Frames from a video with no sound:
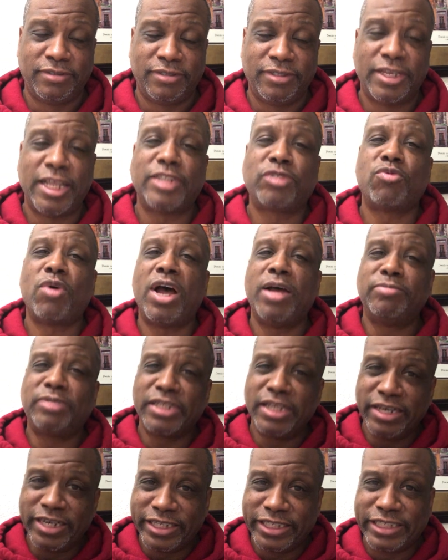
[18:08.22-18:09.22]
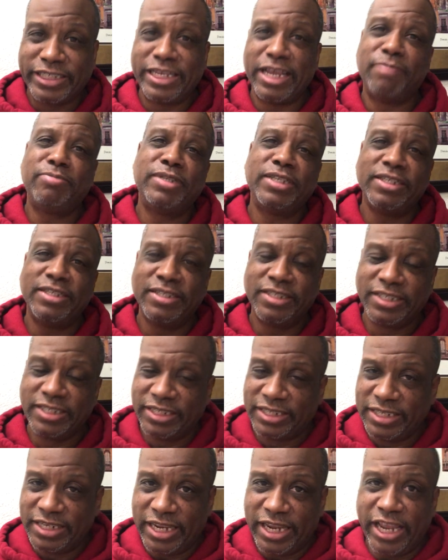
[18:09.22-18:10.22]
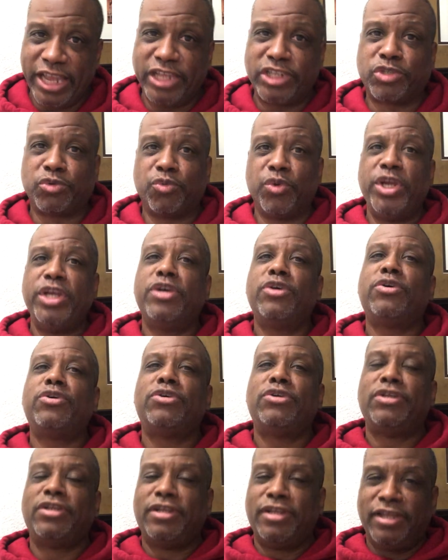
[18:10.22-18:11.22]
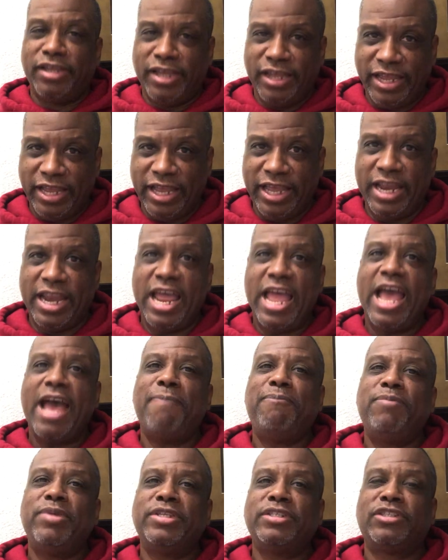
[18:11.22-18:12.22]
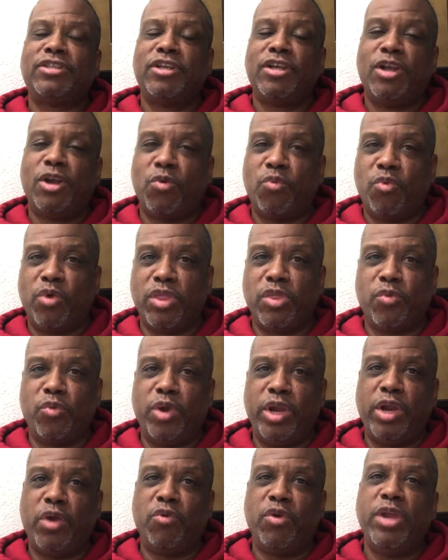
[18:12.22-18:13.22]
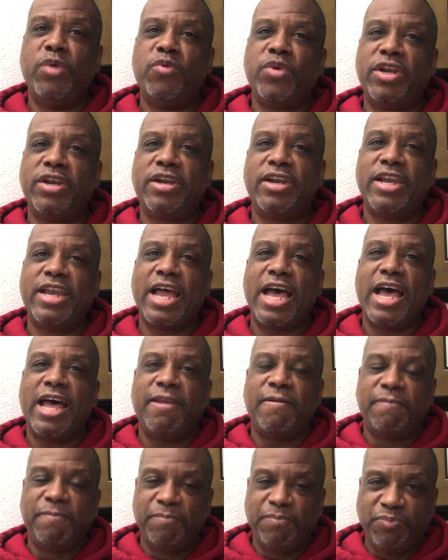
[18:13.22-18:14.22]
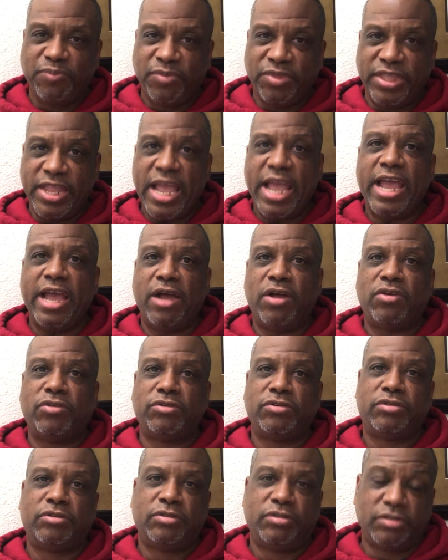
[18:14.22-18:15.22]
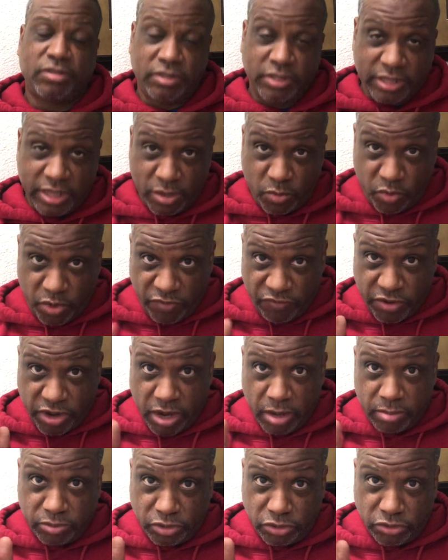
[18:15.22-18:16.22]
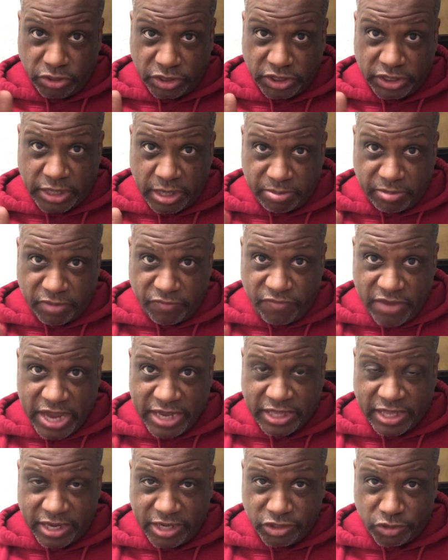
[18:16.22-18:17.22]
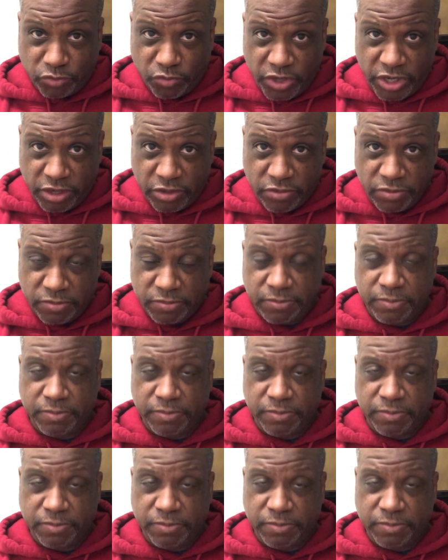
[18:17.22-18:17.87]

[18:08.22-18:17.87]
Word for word: That's why I'm saying accept it. It's real. It happens, whether we agree with it or not. Now that we've come to accept the fact that it's real,